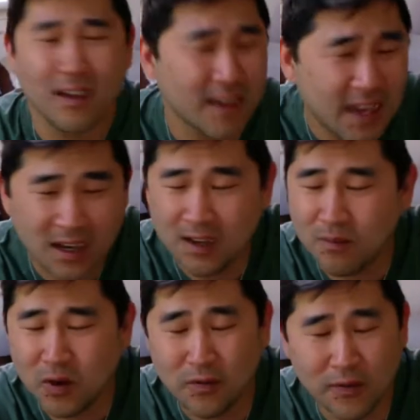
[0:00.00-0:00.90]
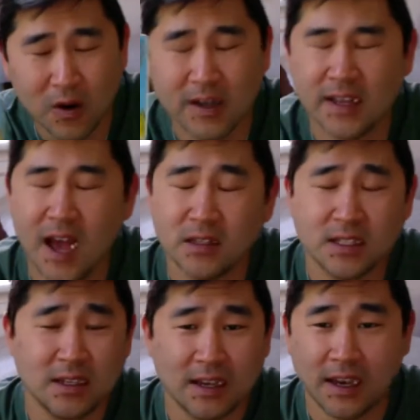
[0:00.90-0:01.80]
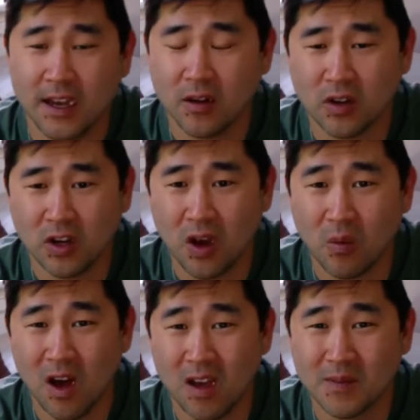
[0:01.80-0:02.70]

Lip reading: Can he move forward? Yes, he can. You know why?